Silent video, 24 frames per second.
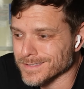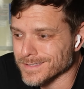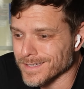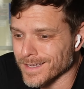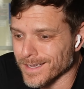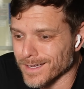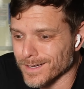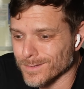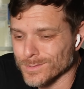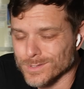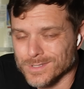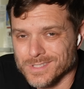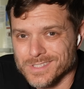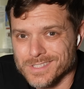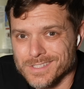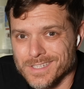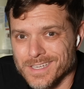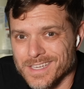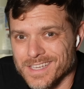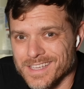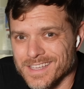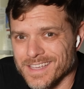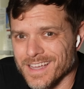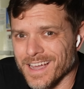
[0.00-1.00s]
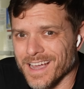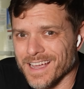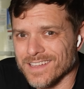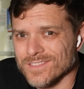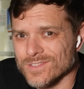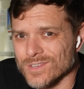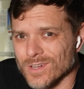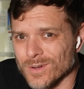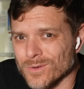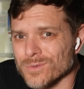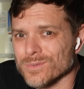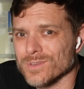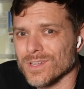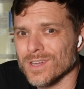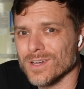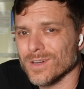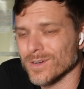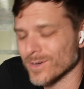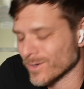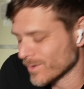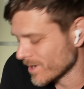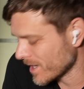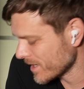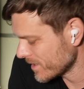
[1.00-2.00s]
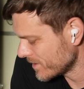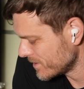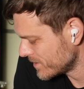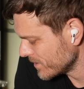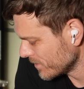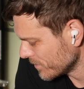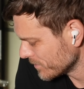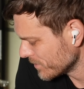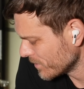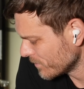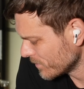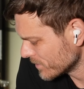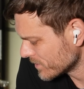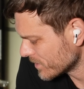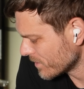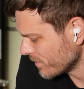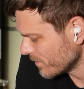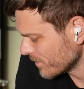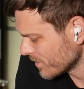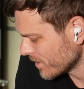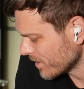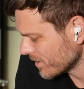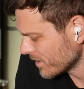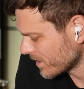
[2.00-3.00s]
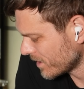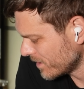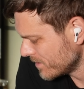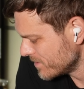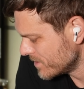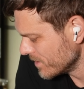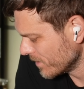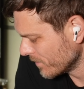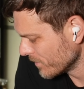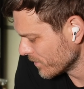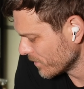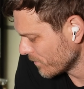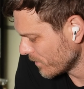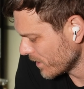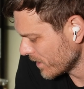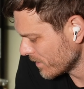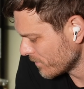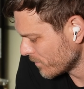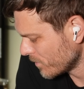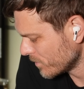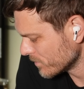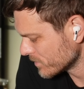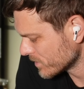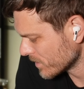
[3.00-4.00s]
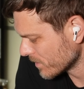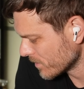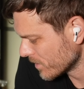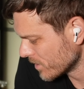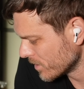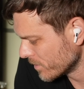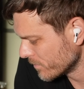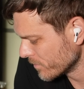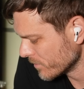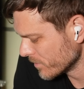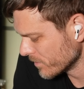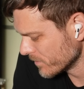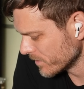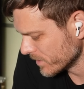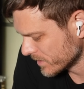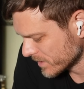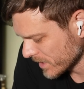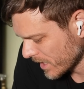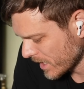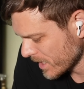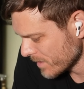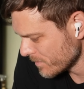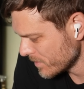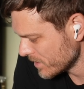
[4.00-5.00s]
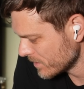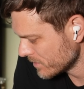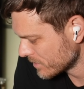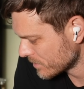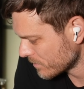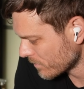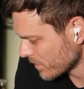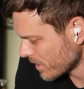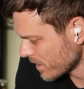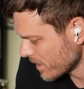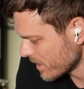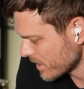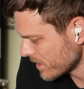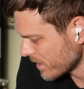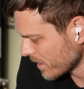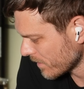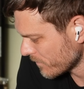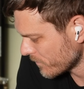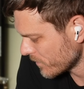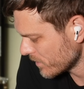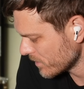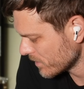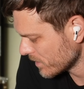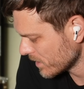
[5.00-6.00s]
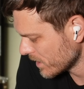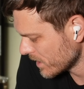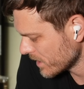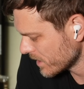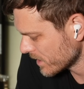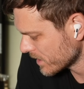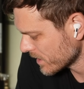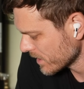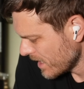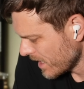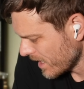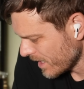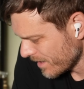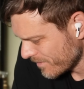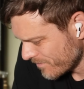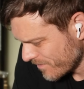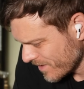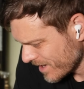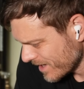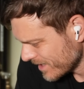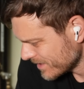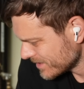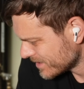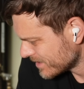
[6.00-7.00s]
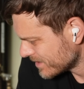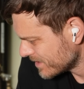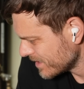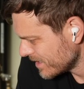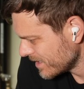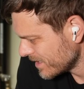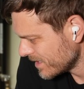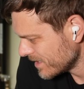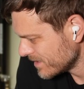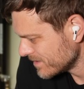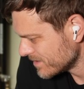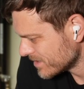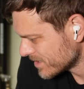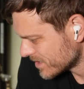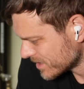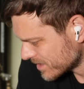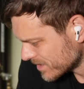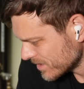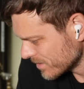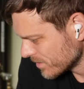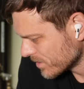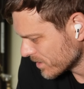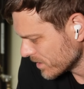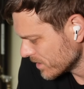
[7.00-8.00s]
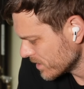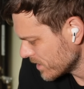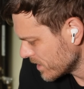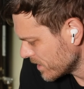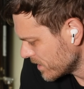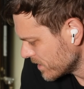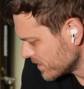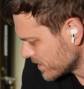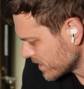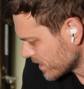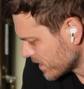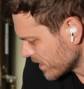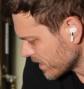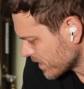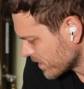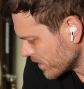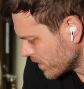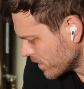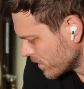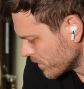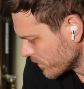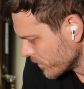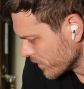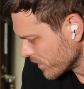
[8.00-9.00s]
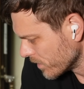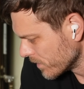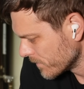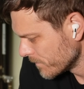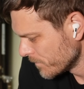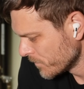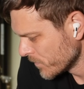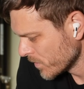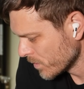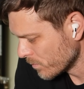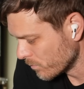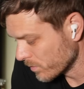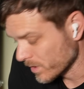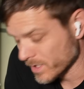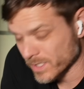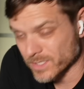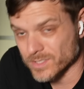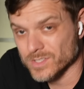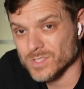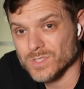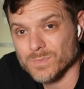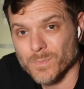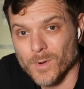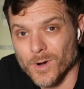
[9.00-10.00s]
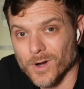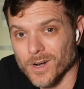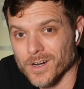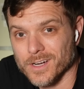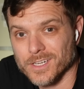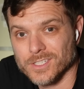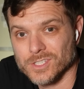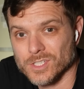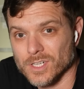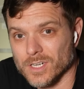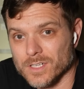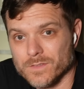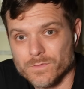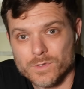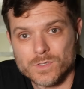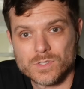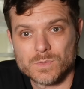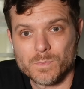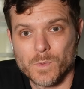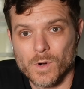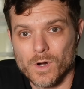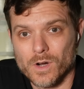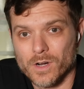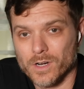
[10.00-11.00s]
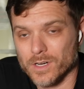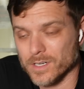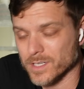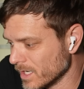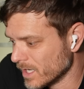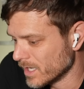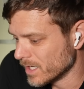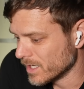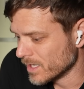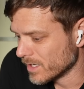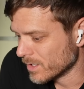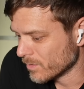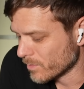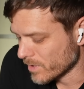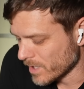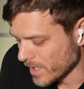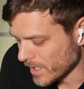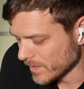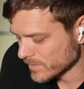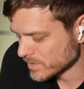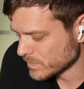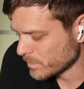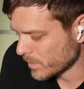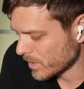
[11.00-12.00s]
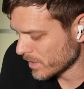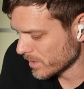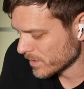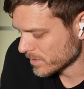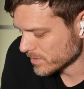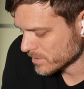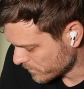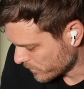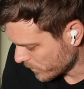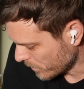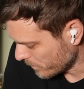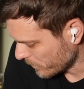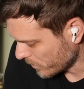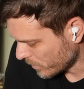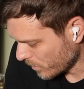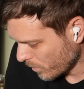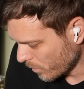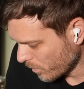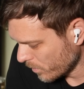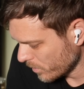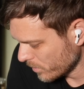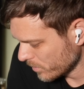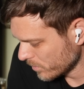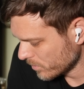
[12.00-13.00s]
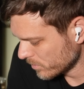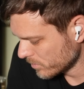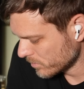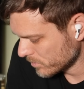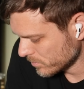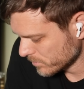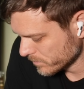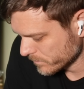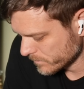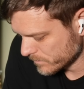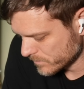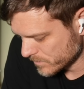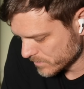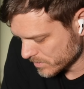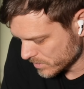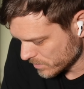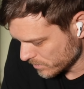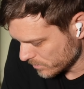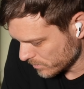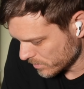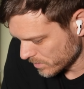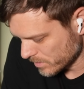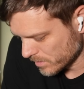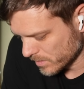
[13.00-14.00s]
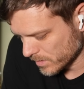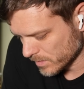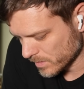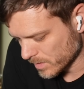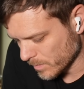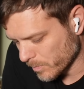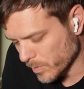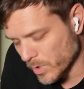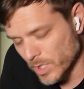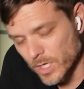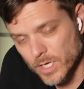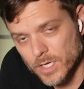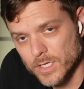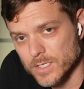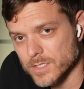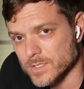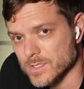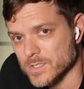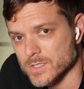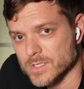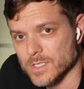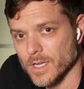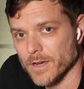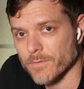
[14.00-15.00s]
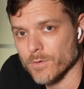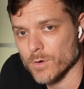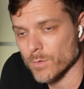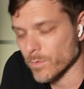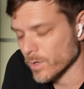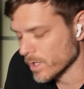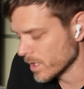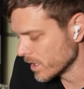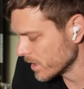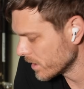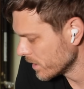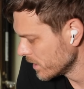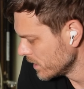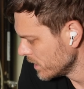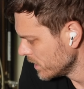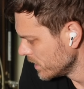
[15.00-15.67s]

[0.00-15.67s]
yeah, we'll see. I don't know what's going on. I don't know why it won't turn over. The timing is right. I feel like I advanced it, still couldn't get it to kick over. We're getting spark. I checked for spark. We have spark from the coil to the plugs everywhere.